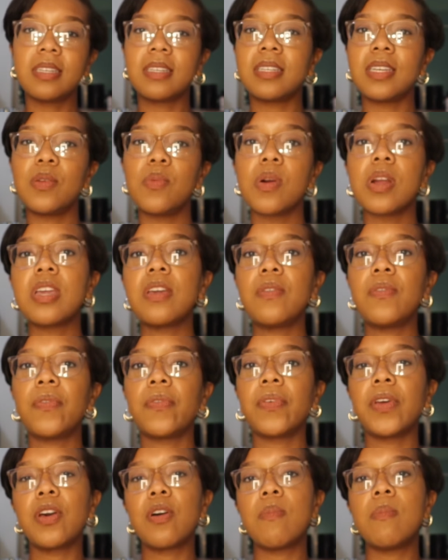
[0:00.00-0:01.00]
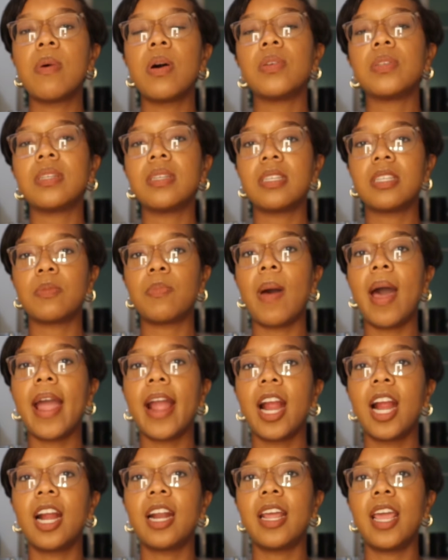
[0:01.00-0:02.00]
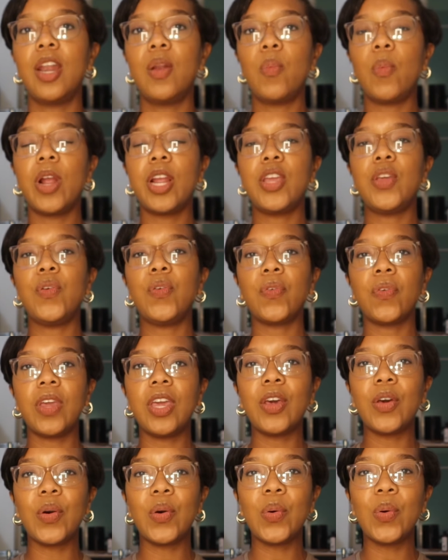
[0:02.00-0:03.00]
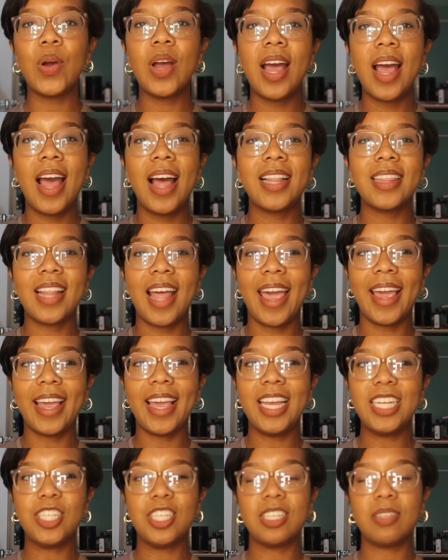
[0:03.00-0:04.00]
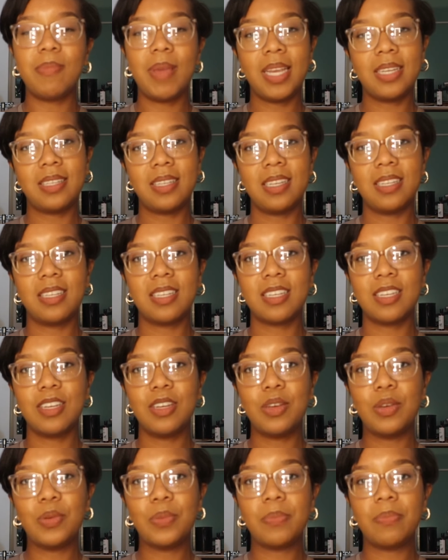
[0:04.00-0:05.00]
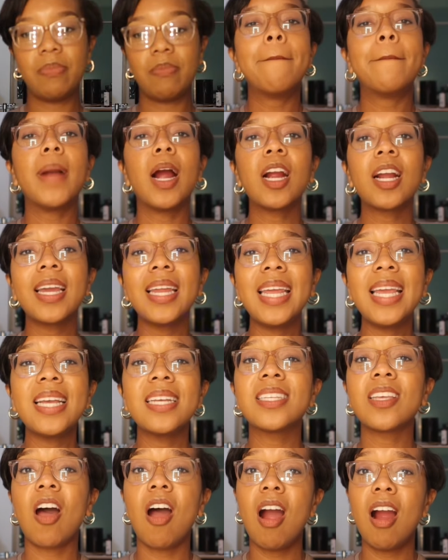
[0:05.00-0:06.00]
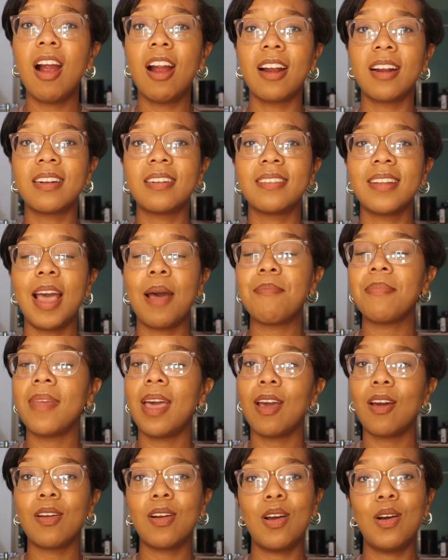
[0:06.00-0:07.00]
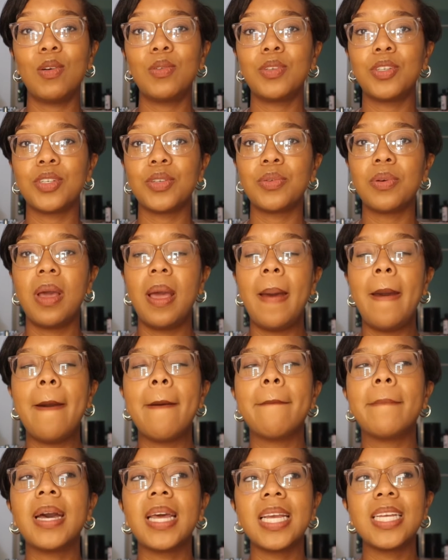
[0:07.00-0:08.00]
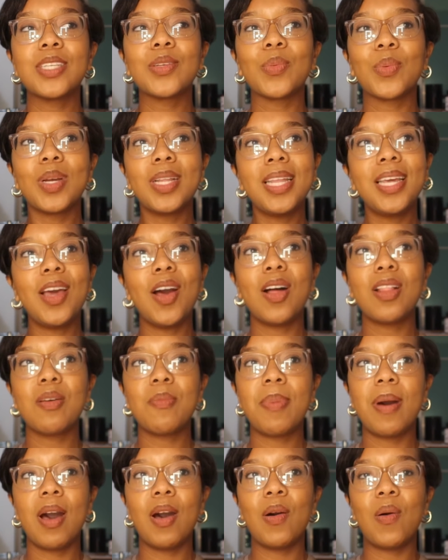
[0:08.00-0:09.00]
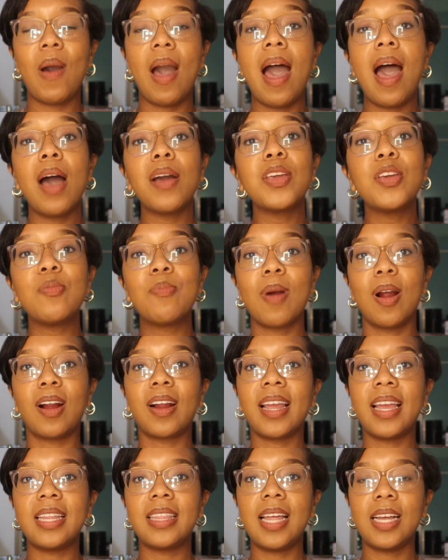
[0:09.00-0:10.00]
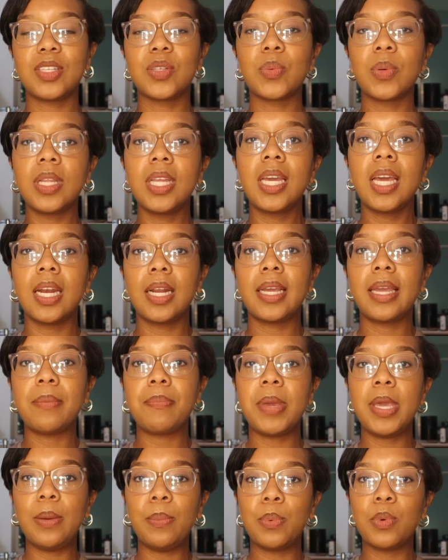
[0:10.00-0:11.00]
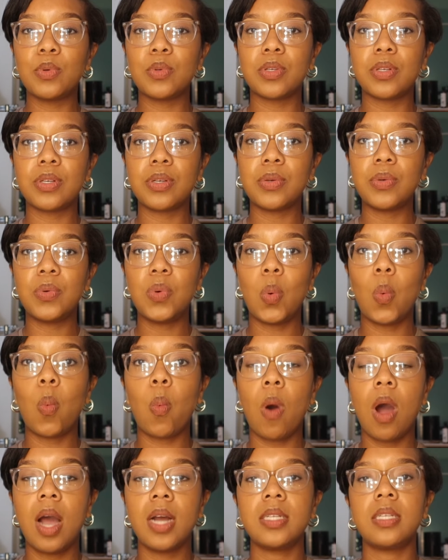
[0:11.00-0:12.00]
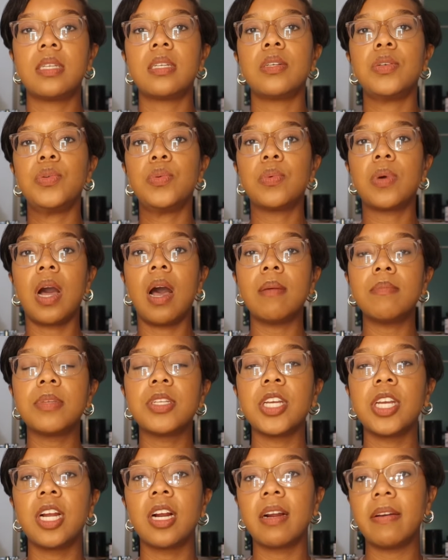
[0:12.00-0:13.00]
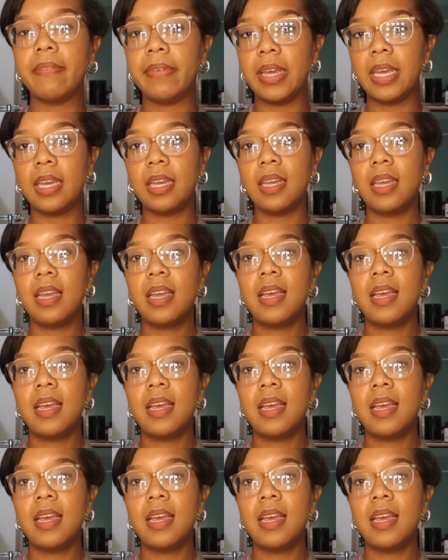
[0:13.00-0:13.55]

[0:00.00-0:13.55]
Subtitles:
to see where you feel most inspired and where you feel like it just makes sense to you. Marketing is hard, I'm not gonna hold you, but it's really all about how you market that's really gonna get people to want to come to your event.